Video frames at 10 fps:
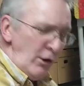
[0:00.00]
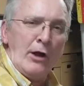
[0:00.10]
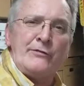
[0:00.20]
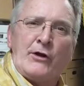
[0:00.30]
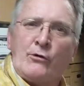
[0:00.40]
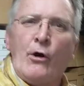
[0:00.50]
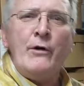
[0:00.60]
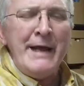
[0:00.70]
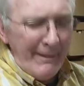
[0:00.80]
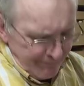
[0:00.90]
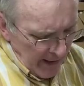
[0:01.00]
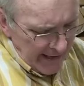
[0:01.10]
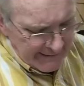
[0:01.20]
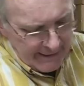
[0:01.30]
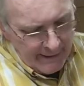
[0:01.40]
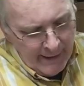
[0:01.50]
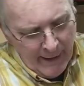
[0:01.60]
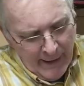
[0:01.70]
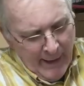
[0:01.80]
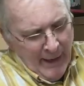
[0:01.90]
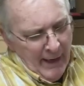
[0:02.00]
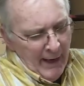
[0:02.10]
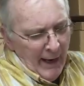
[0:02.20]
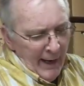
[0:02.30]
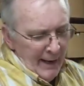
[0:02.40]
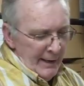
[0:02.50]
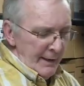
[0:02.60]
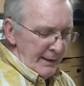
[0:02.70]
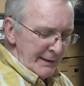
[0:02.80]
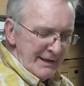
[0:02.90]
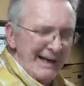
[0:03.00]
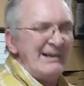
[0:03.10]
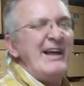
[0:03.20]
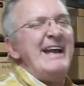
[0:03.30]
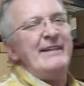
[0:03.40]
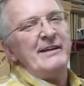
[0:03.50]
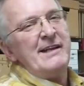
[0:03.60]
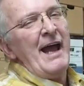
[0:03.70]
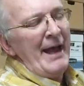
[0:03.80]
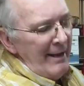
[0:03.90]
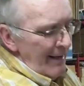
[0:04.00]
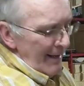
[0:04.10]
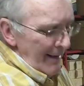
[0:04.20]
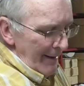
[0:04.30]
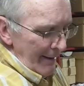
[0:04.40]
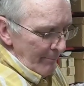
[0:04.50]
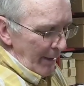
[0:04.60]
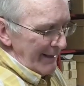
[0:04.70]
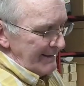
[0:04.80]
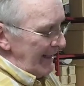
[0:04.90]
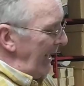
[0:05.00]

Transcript: call it the Crony update. Uh, kind of late in the day, but